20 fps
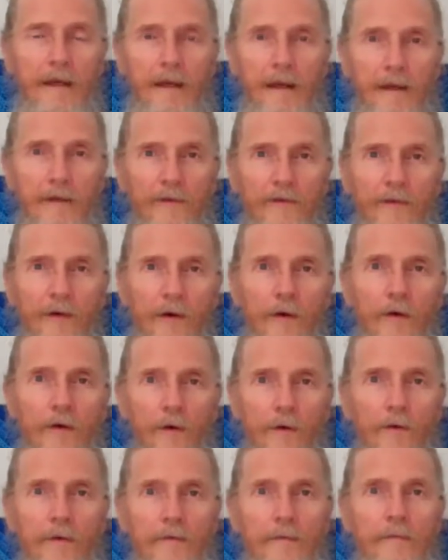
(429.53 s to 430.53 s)
And
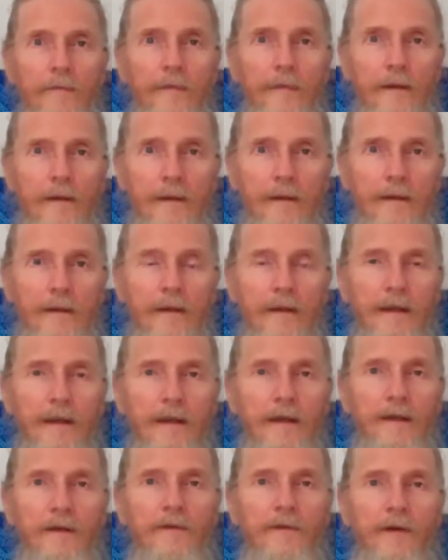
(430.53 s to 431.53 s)
so
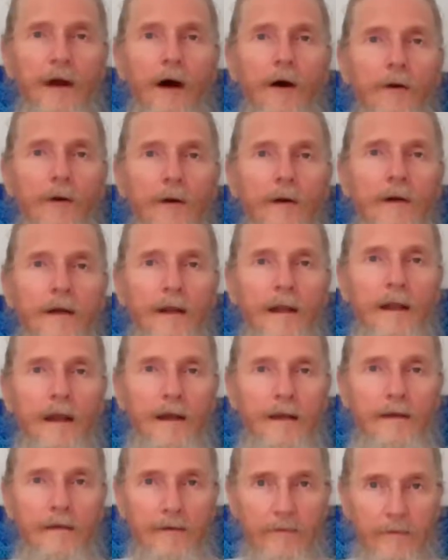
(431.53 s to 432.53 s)
it is our
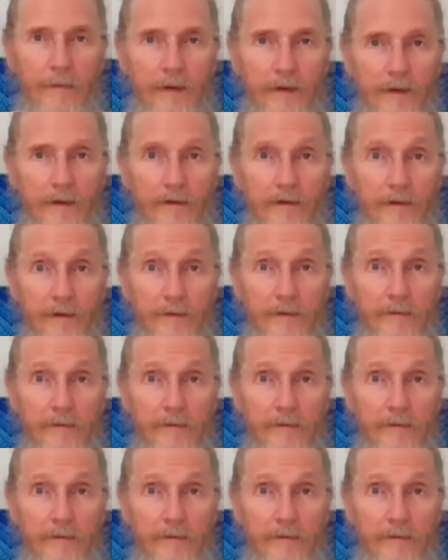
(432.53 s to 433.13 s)
enlightenment